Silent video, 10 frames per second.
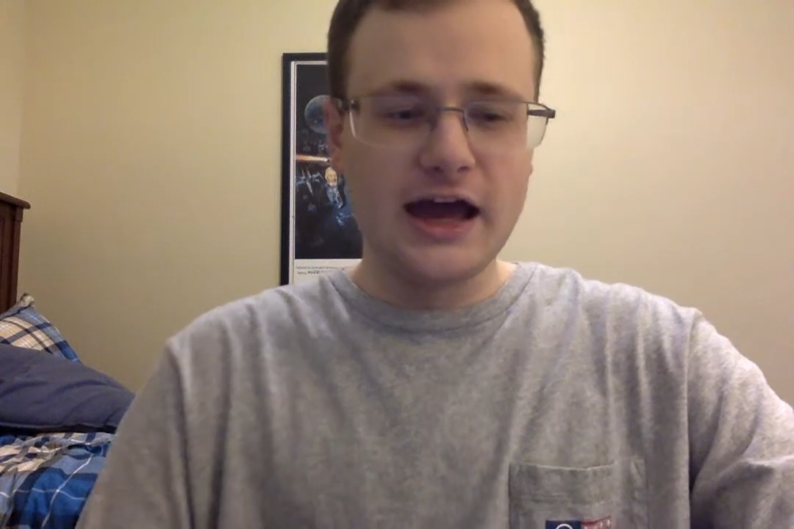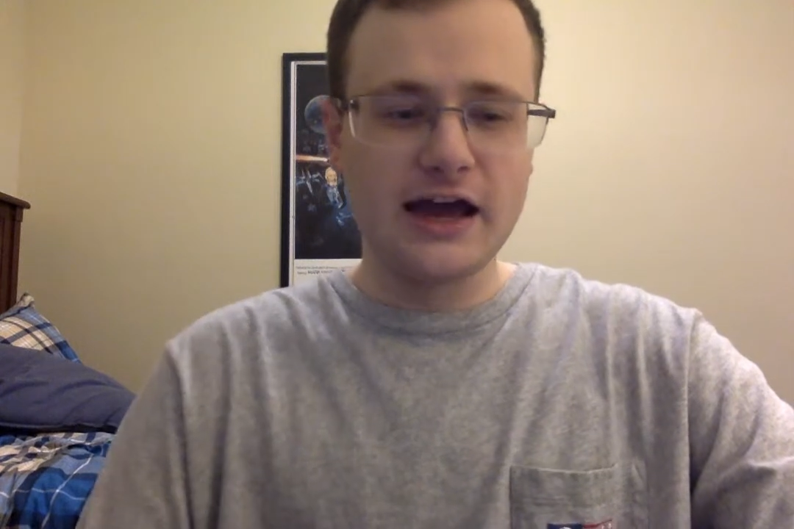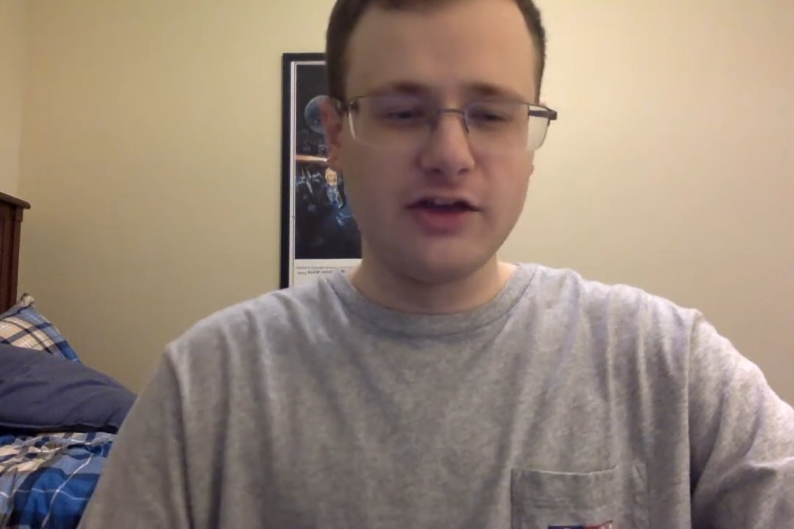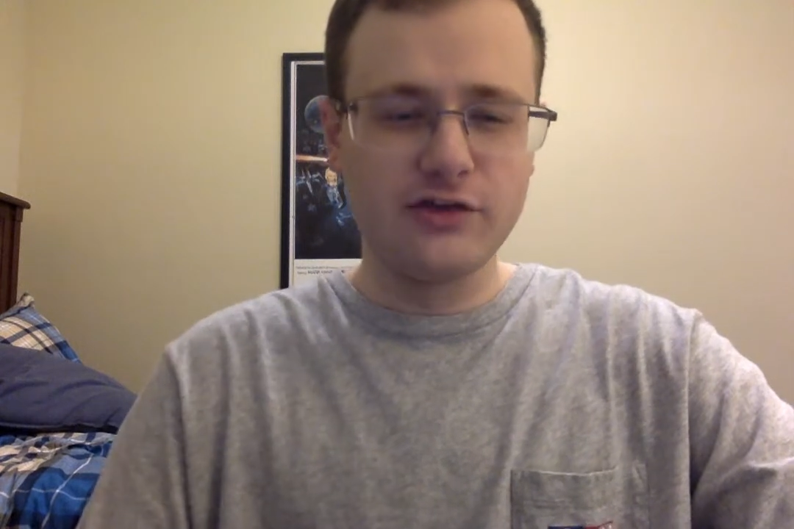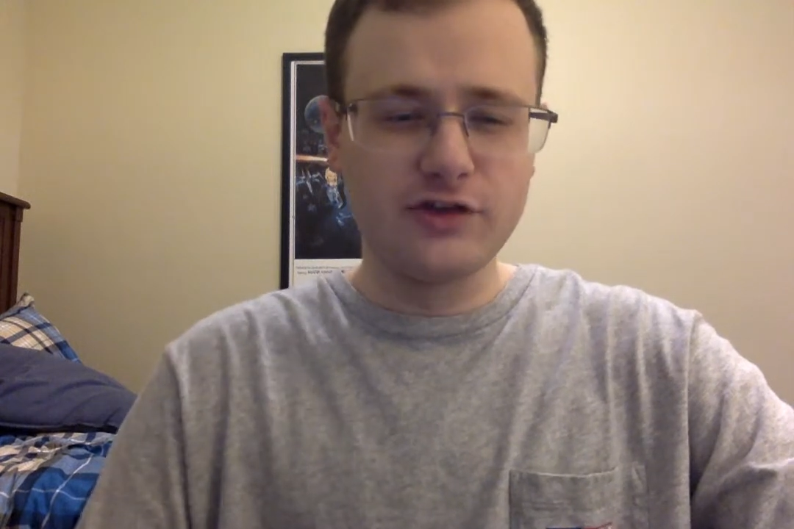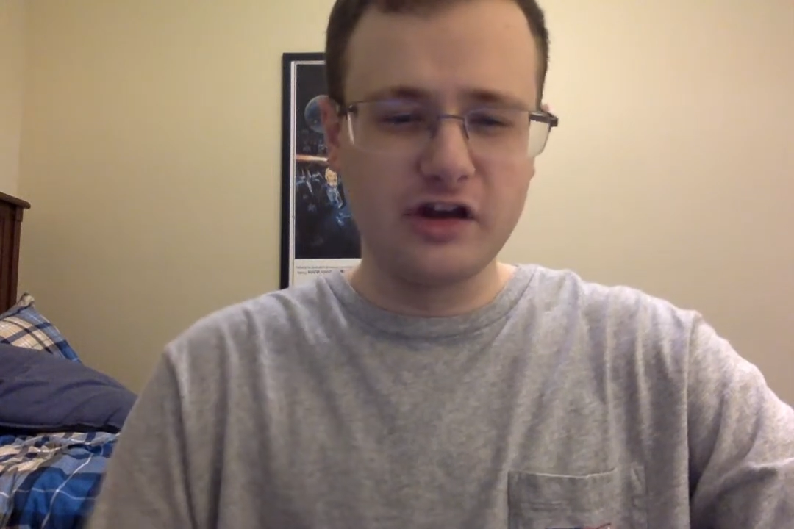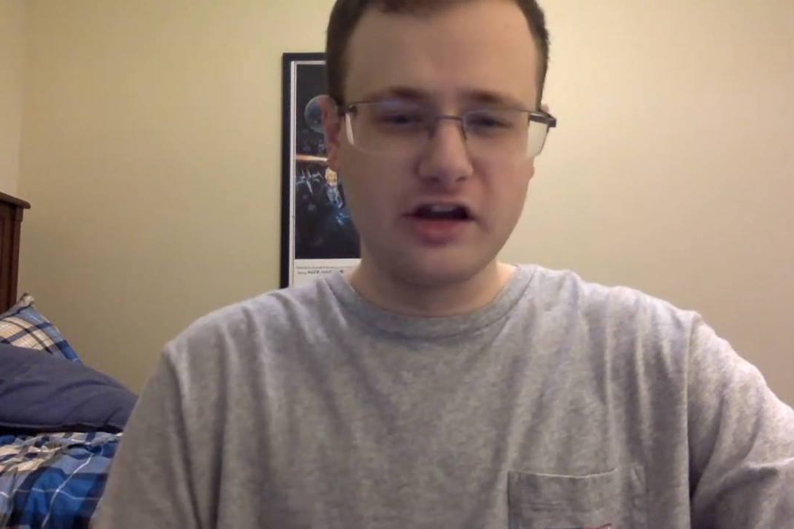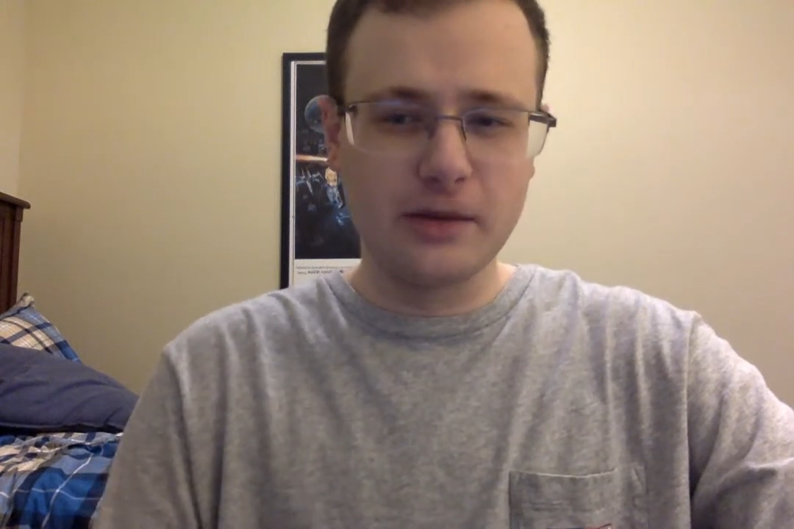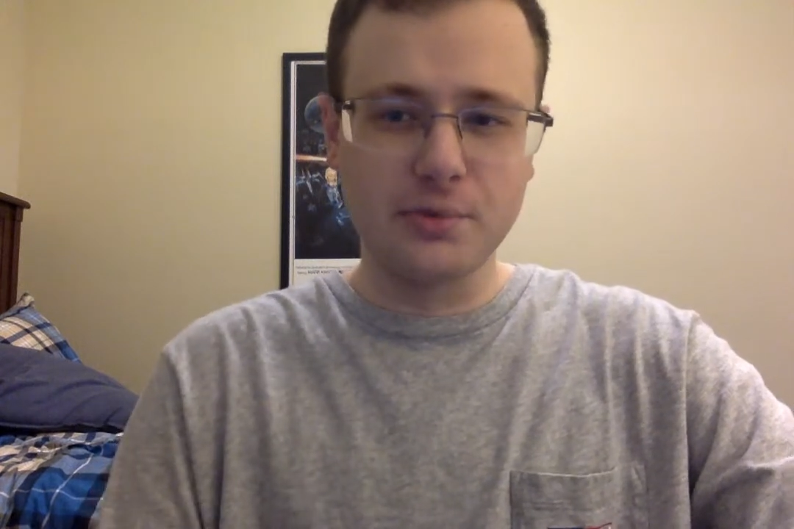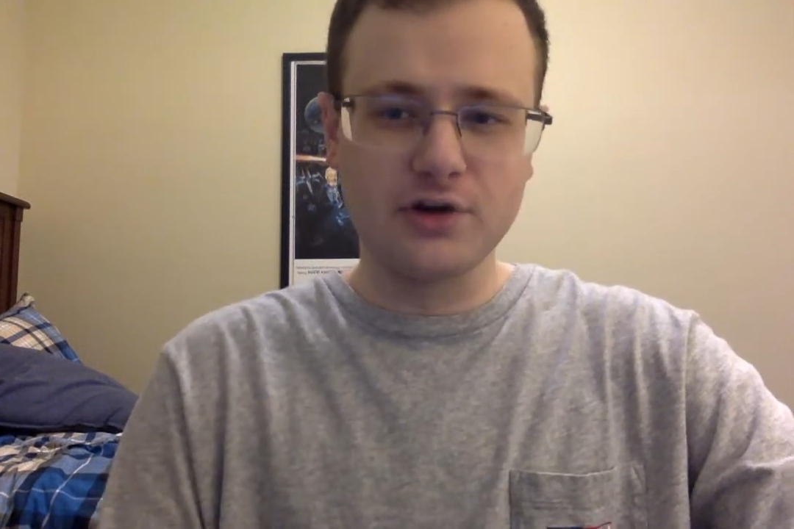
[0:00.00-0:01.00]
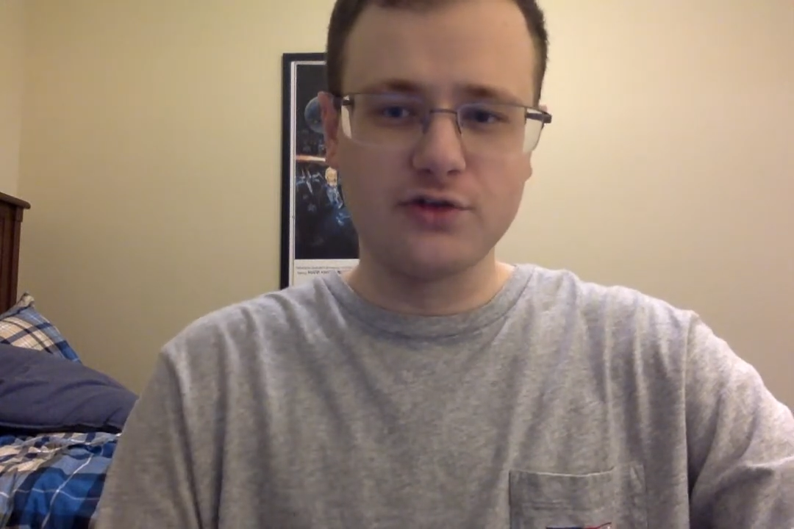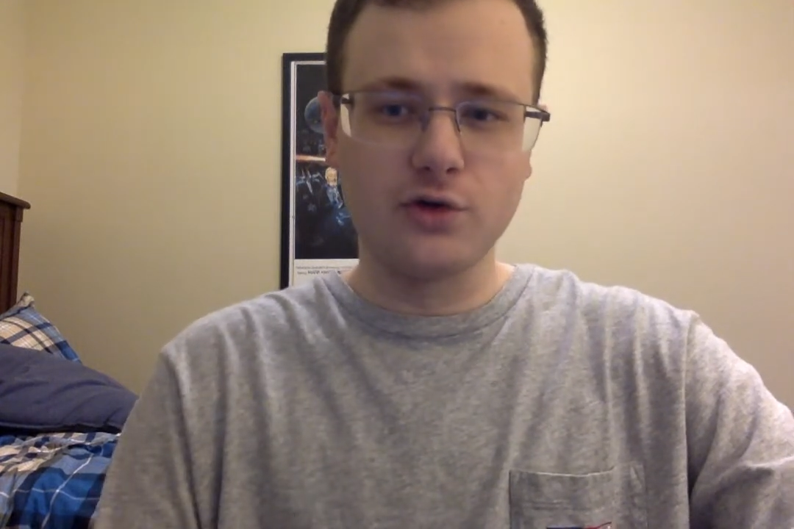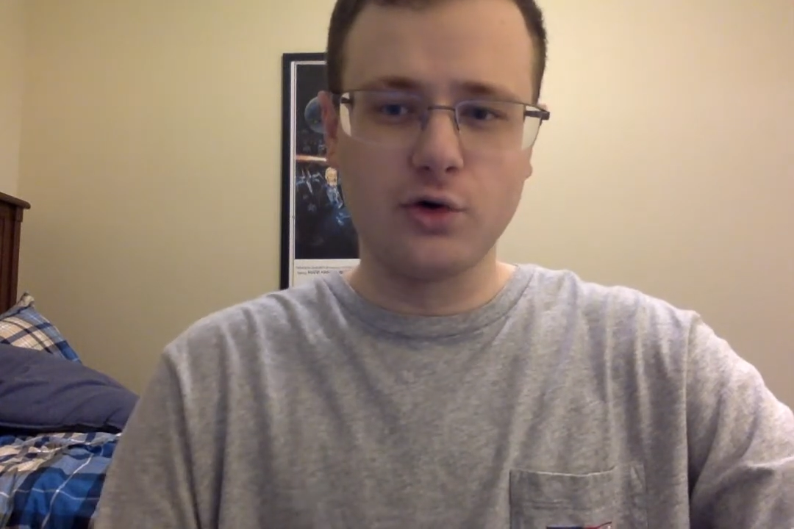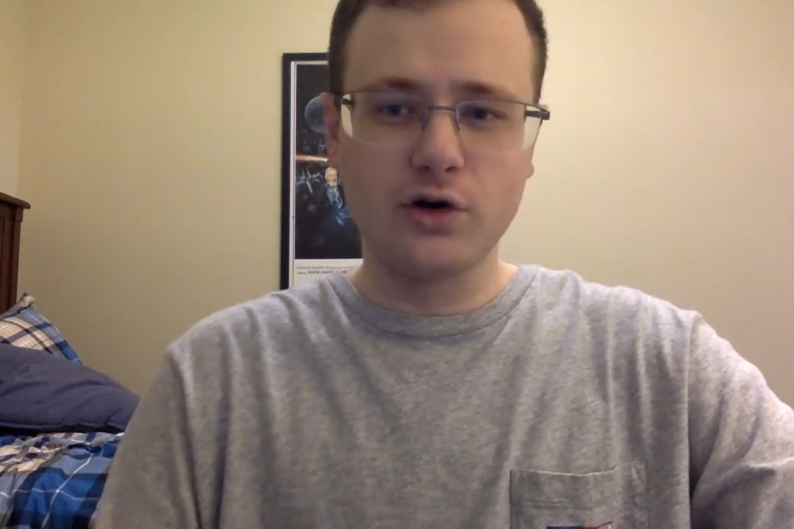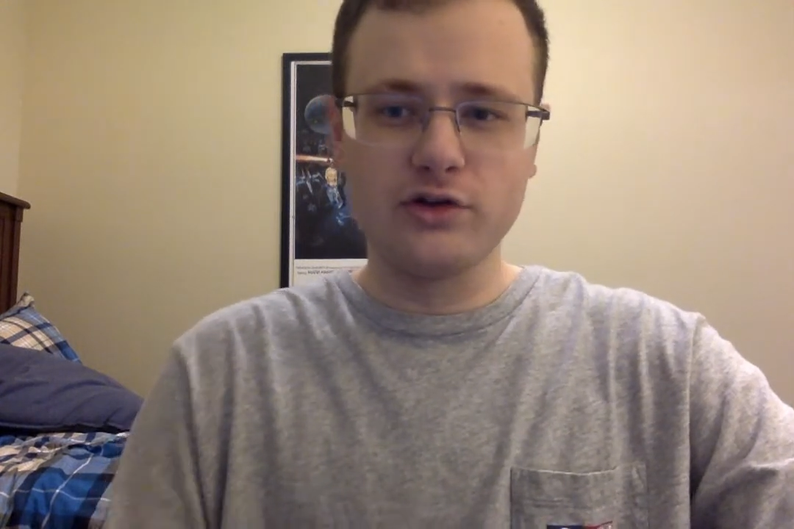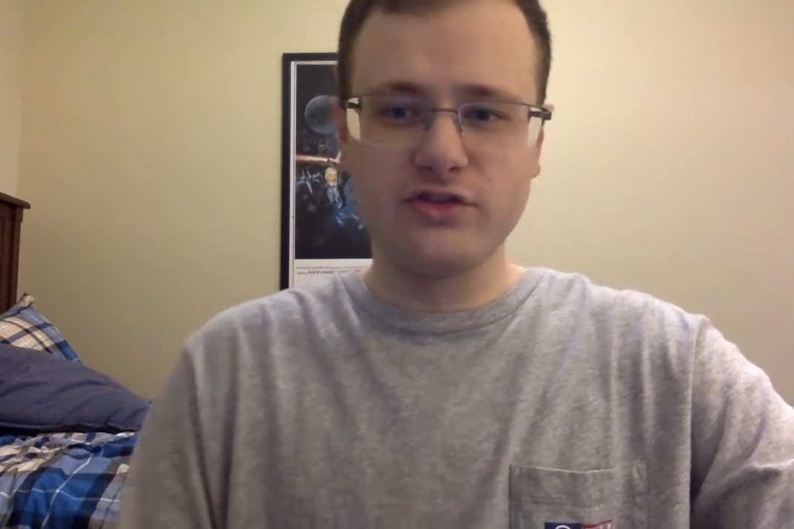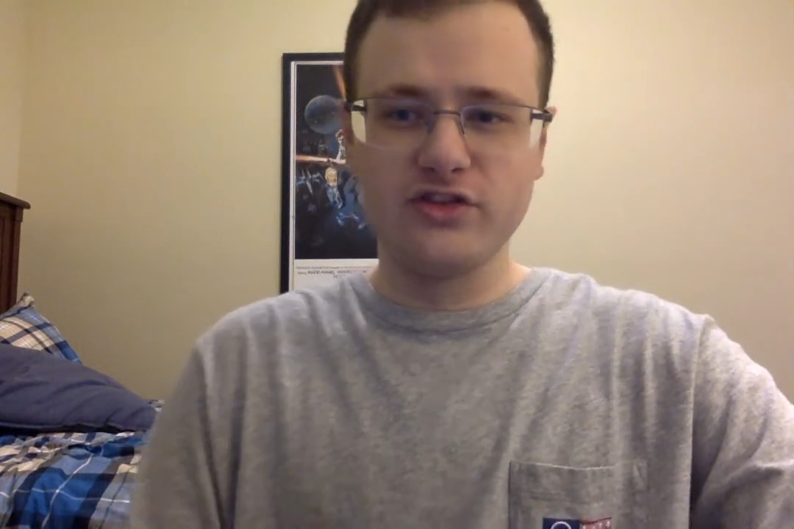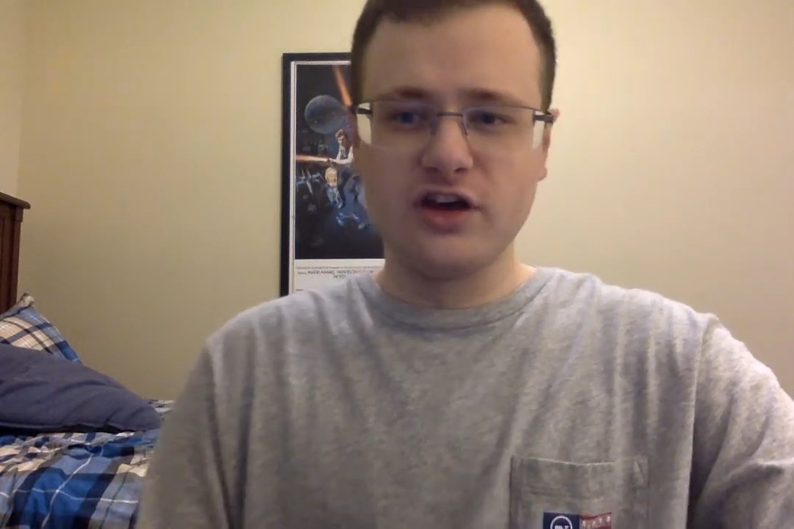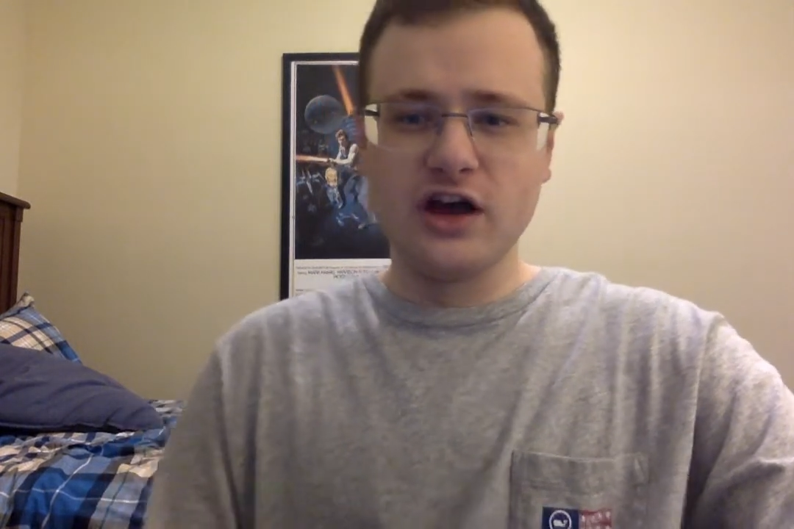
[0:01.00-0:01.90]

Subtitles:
as for the number of courts,